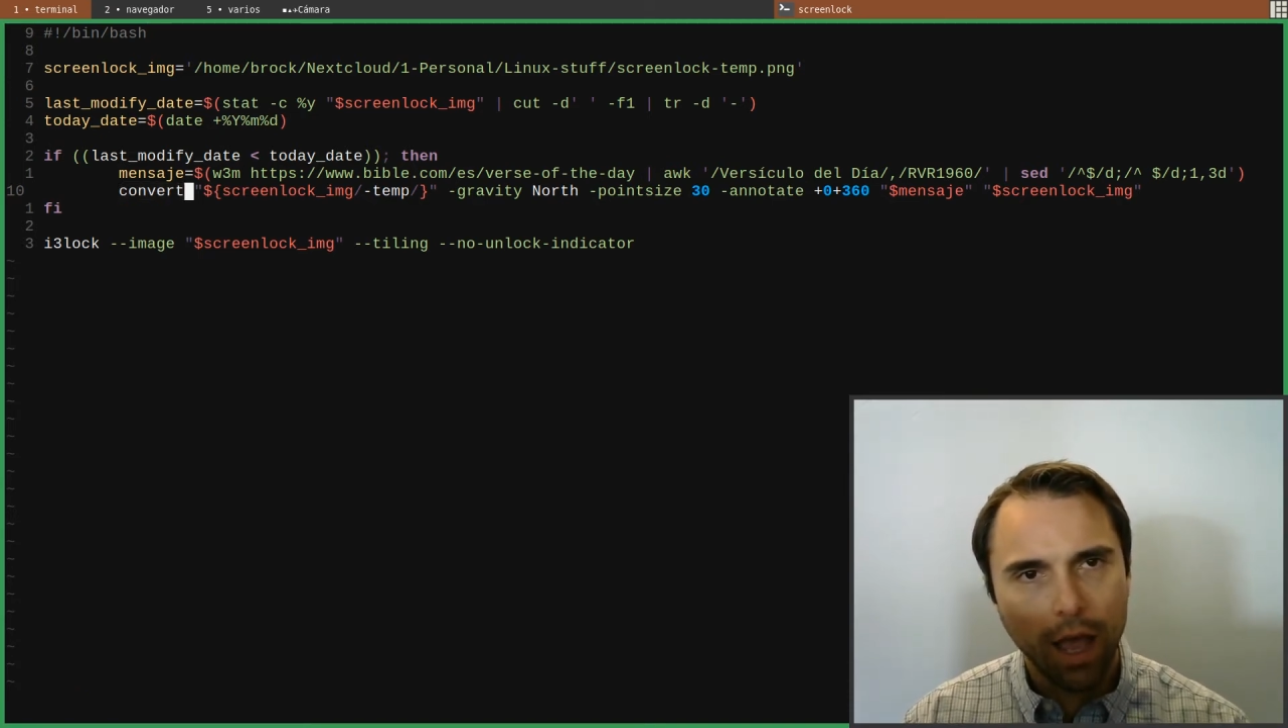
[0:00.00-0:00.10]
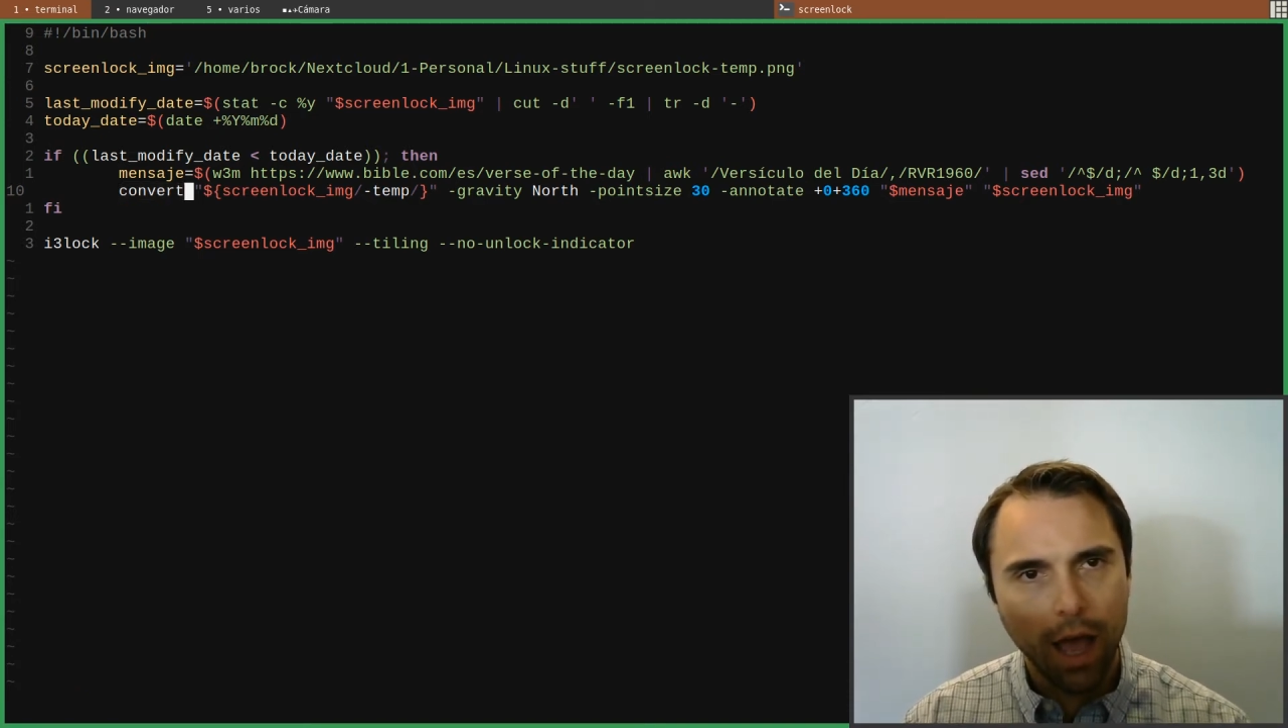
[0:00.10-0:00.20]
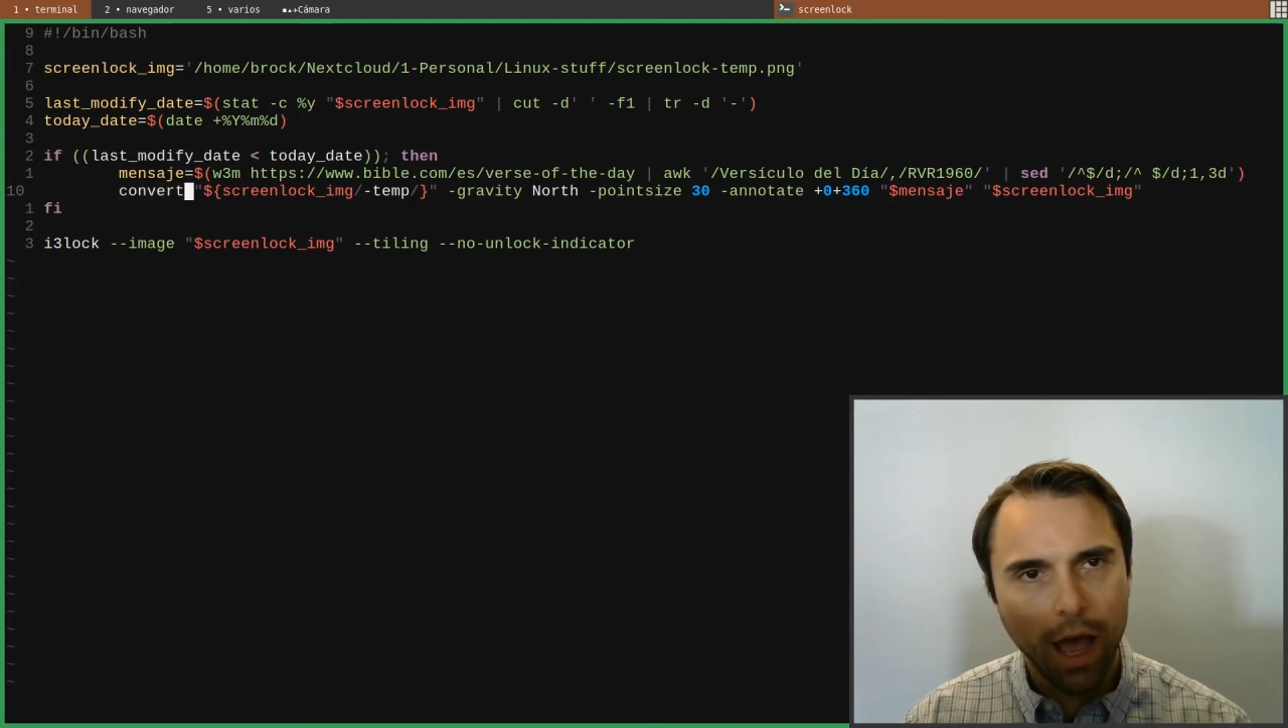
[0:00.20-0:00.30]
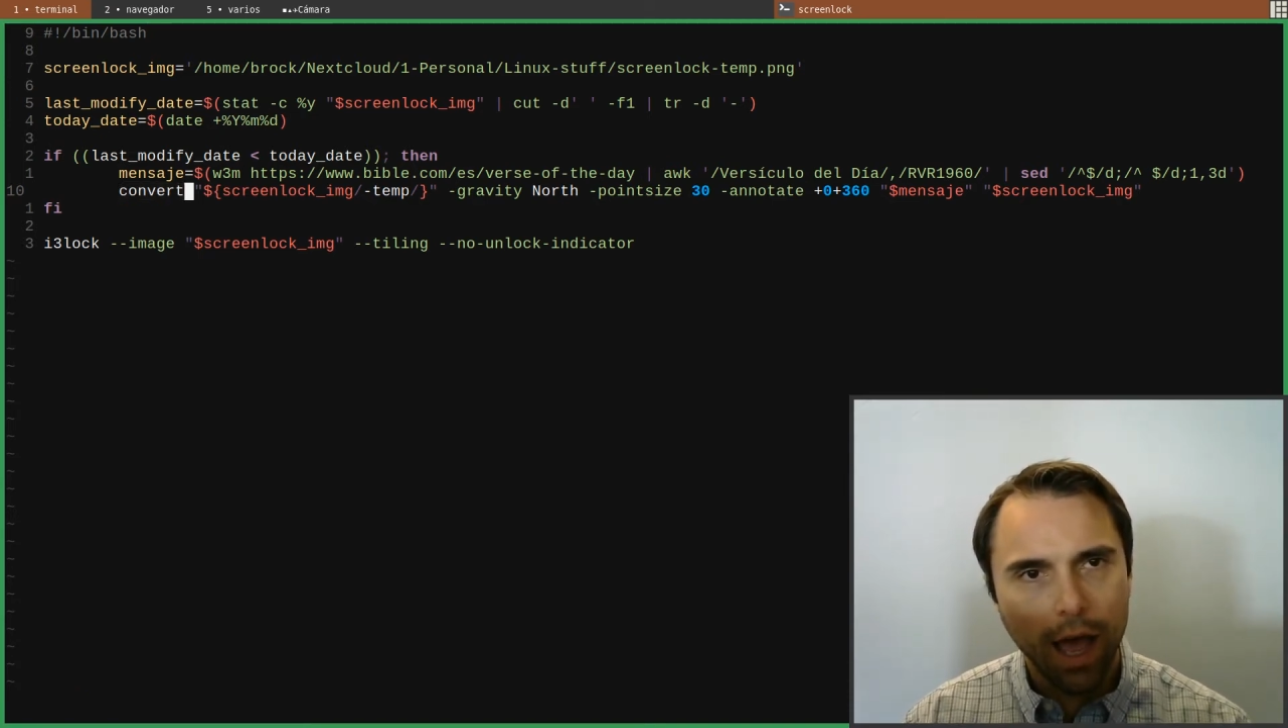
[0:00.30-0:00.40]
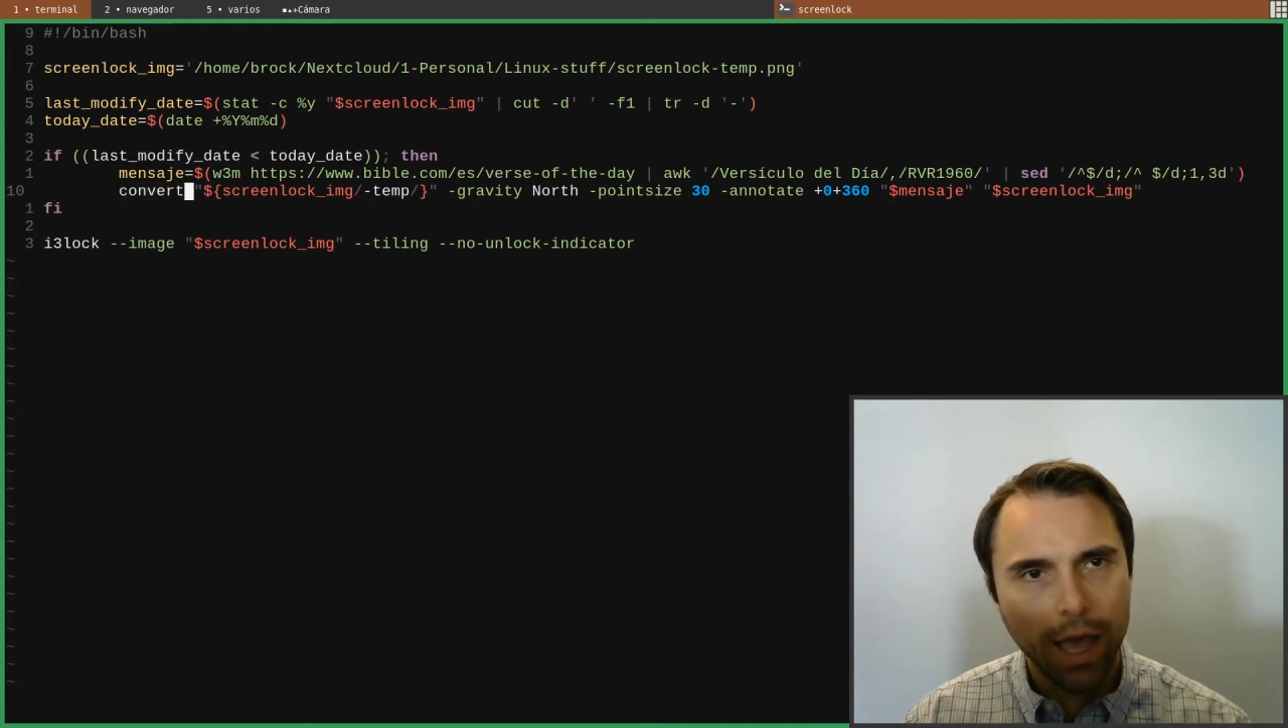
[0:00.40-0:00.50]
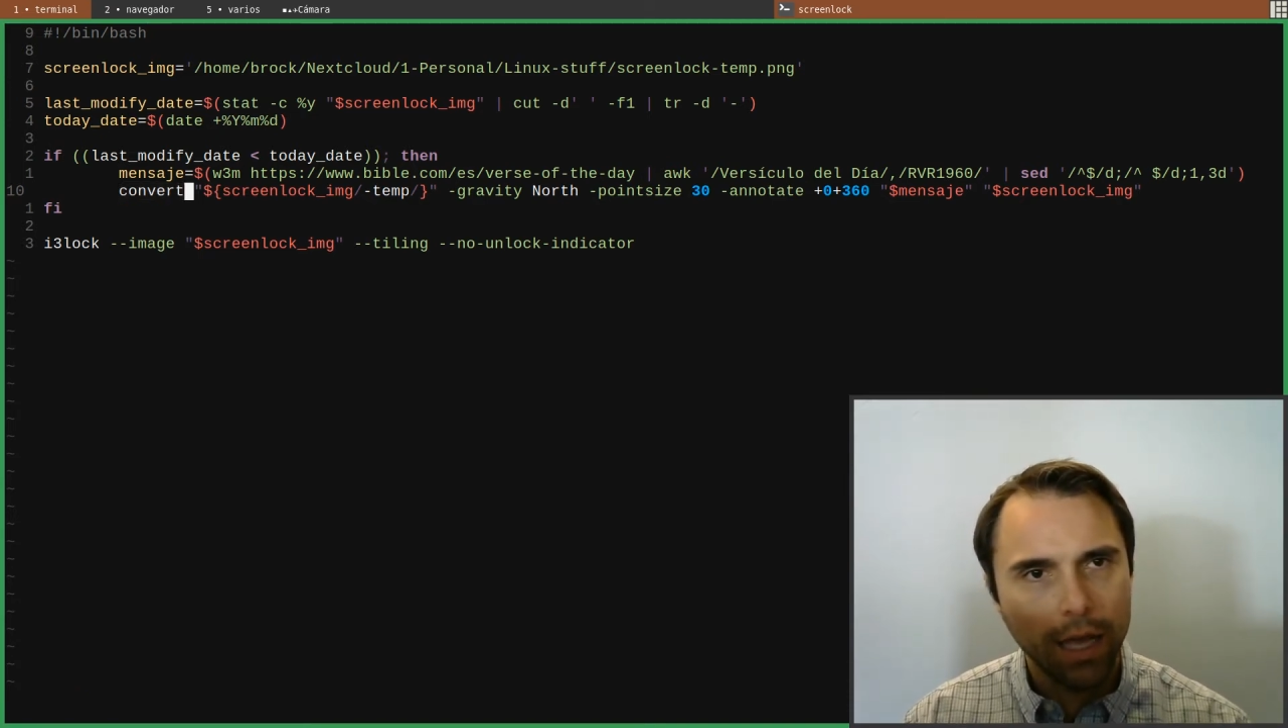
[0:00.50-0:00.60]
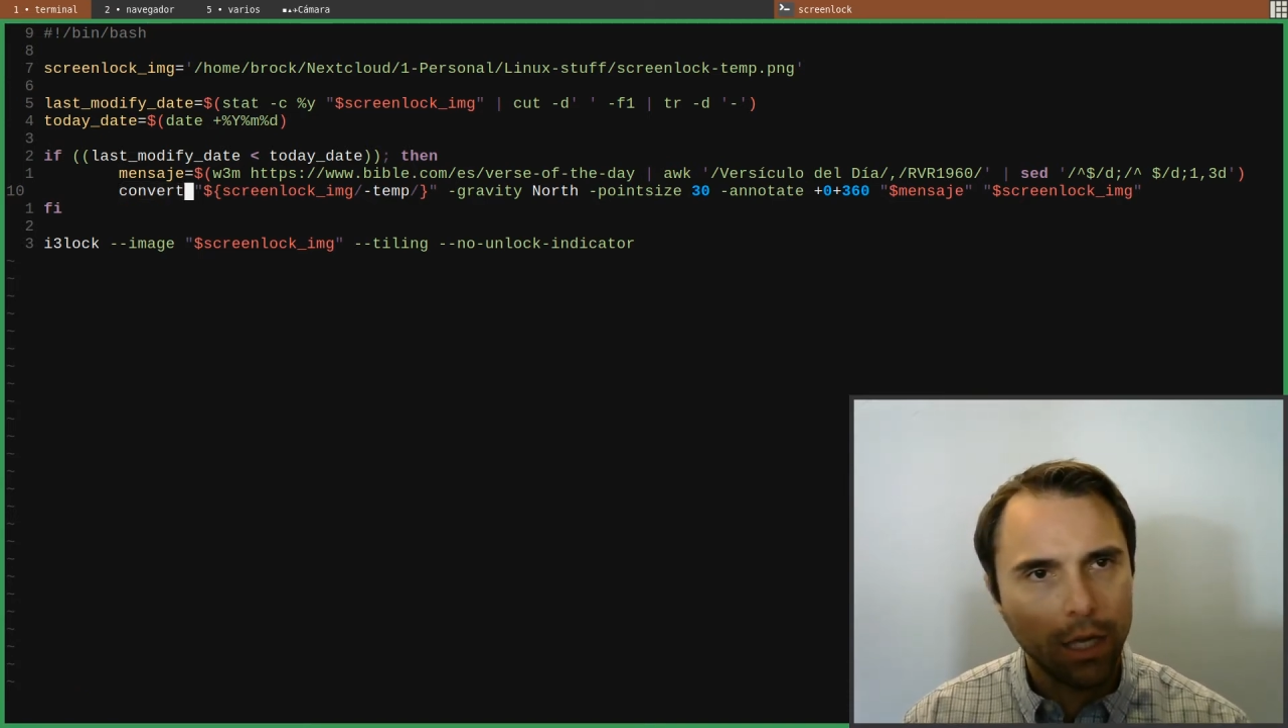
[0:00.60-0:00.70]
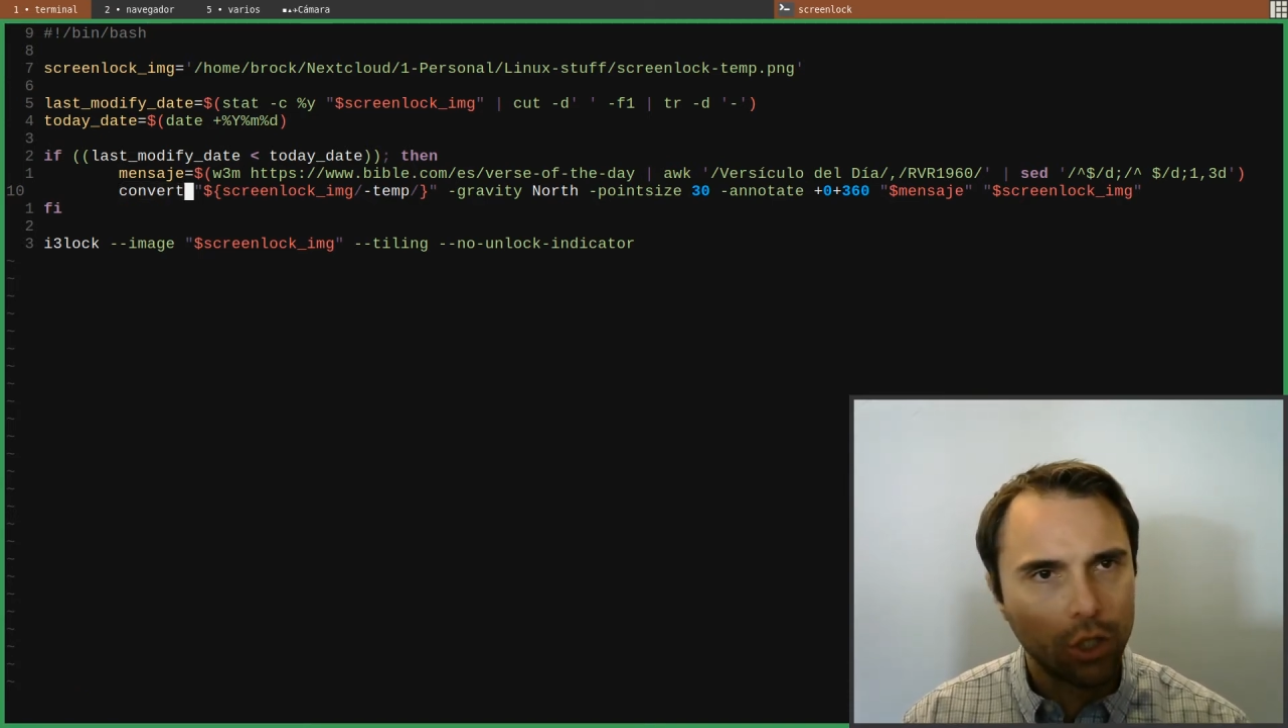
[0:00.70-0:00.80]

I